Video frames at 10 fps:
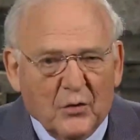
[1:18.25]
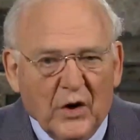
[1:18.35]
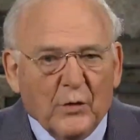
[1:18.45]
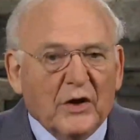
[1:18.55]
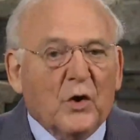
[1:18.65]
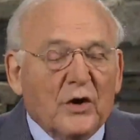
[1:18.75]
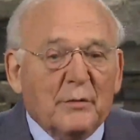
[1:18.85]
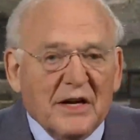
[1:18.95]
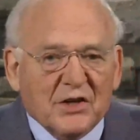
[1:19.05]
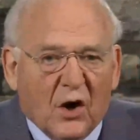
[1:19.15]
We're going
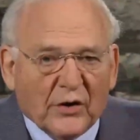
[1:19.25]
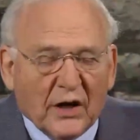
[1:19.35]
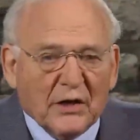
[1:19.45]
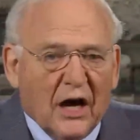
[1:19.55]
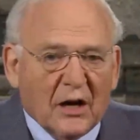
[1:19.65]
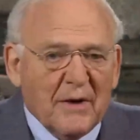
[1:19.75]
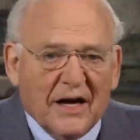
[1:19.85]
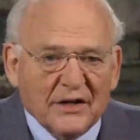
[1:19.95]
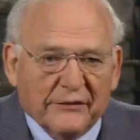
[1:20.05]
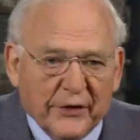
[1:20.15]
to be talking not
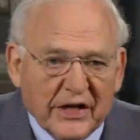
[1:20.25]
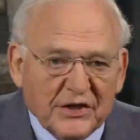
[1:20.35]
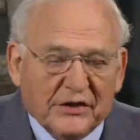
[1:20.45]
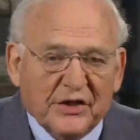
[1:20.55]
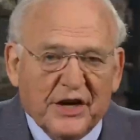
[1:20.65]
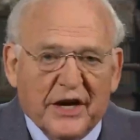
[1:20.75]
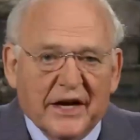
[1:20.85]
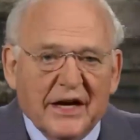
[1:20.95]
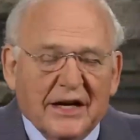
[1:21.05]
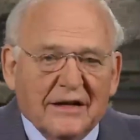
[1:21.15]
about division
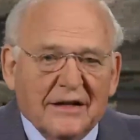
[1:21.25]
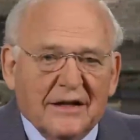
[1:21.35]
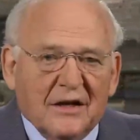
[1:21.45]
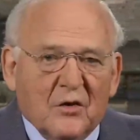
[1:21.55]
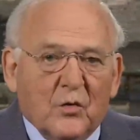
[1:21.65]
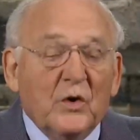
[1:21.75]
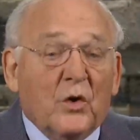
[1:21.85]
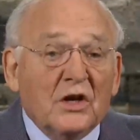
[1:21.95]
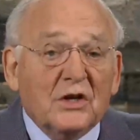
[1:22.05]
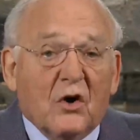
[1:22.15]
today, we
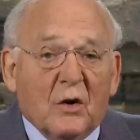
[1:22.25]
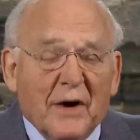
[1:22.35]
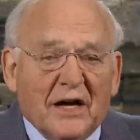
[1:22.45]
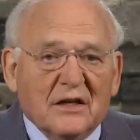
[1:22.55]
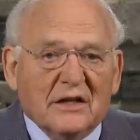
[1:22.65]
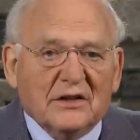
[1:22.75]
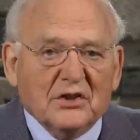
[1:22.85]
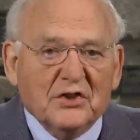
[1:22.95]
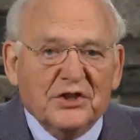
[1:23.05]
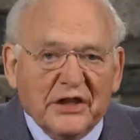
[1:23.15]
want to talk about
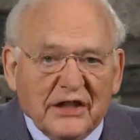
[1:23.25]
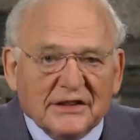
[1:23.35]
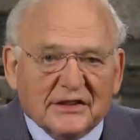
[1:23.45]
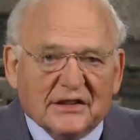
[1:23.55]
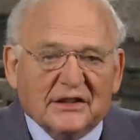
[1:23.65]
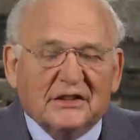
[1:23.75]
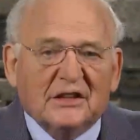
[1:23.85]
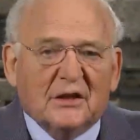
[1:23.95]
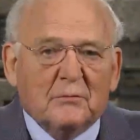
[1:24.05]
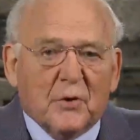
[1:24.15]
Jesus'
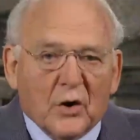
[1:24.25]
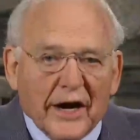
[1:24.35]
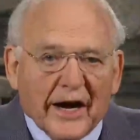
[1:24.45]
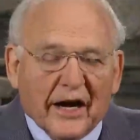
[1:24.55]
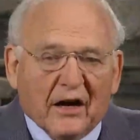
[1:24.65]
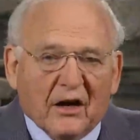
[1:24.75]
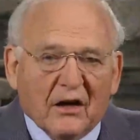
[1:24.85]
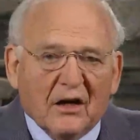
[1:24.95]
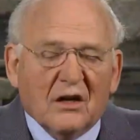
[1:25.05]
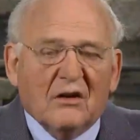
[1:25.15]

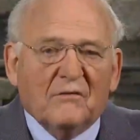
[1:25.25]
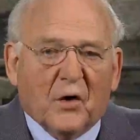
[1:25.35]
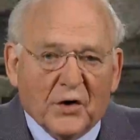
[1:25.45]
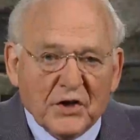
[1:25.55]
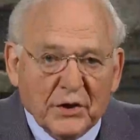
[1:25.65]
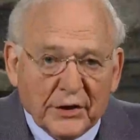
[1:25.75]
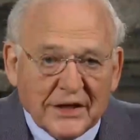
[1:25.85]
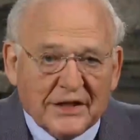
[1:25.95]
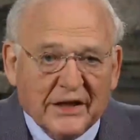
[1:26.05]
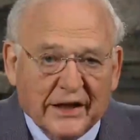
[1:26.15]
prayer for
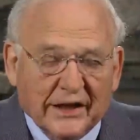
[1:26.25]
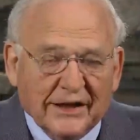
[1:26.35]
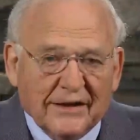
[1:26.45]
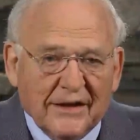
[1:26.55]
unity.